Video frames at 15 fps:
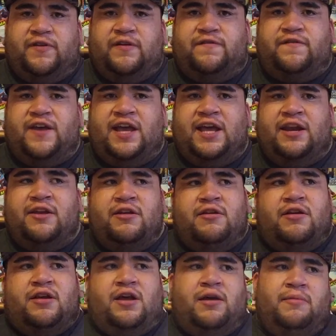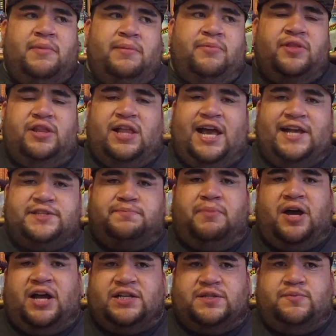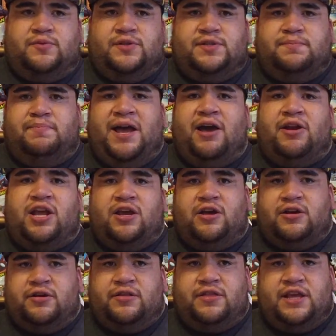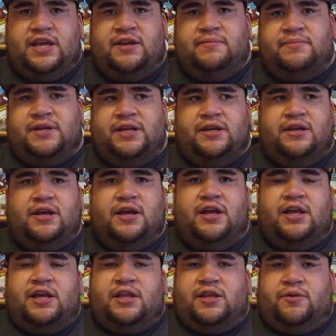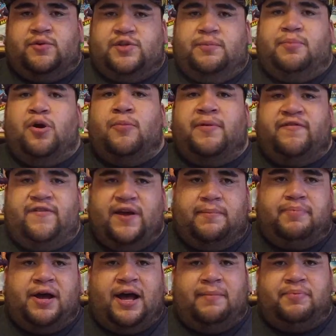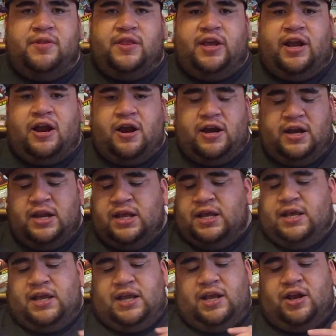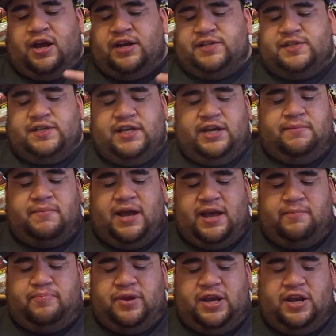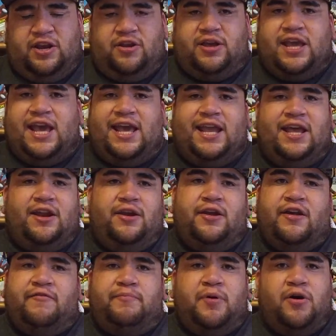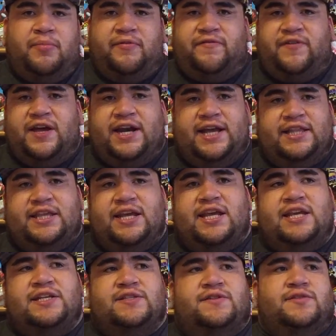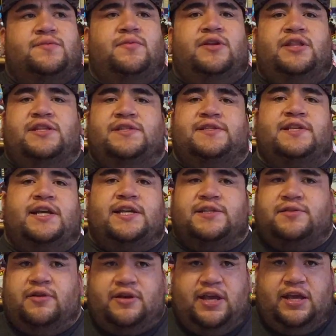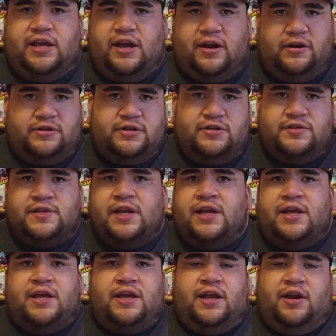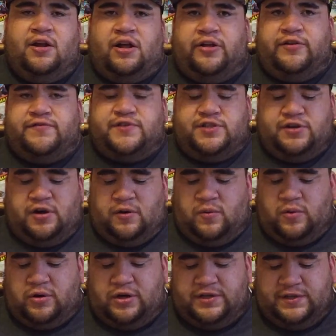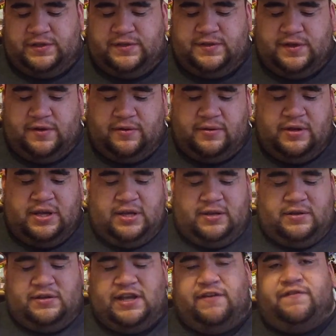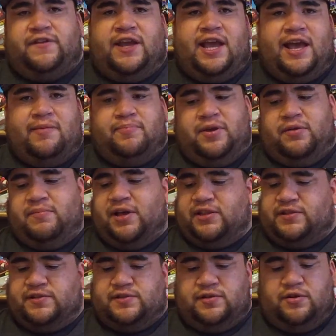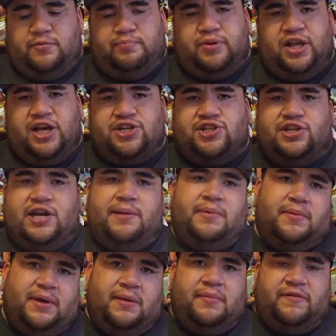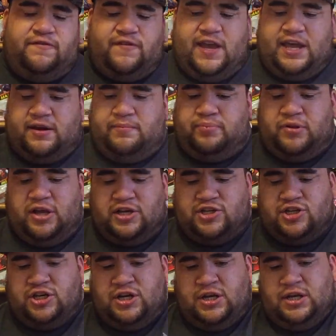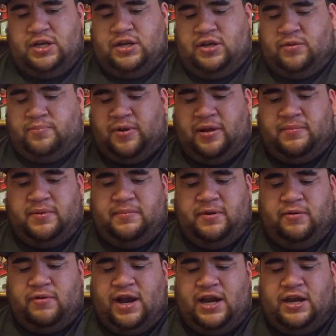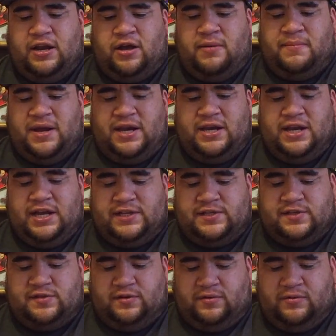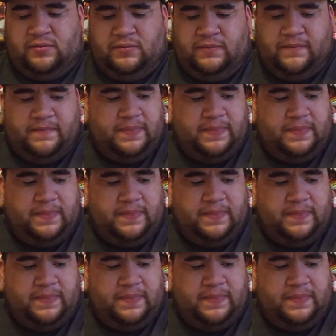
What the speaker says: Fett fan. I remember the last box was bounty hunter themed, and there was a Boba Fett pop in there, and honestly, in my opinion, you can't get enough Boba Fett. I think he's just one of the sickest looking characters in all of Star Wars, and so definitely happy about this little plush, and I'm a fan of plush. He'll probably be right on my desk soon.